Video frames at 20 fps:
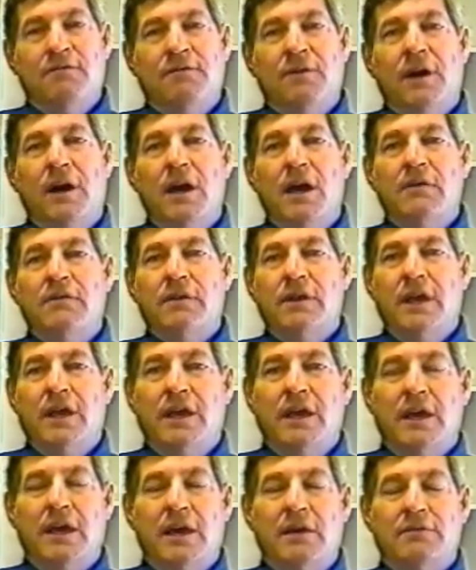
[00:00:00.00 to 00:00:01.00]

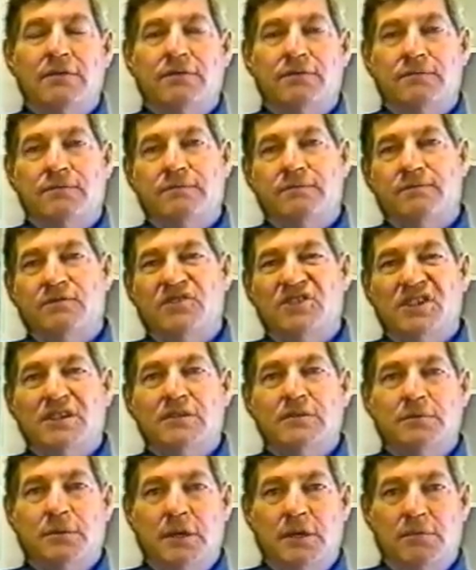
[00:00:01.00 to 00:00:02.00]
5.5,
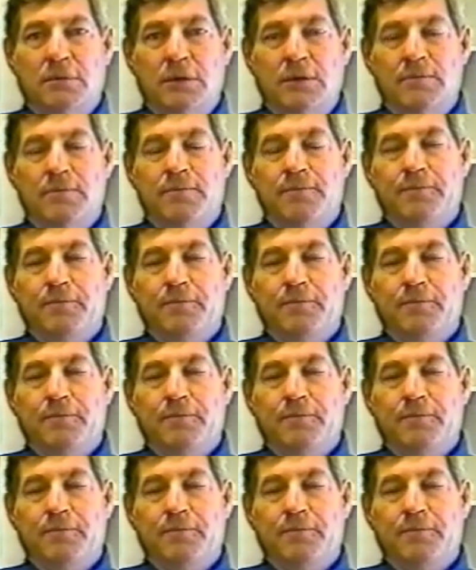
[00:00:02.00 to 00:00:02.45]
6 maybe,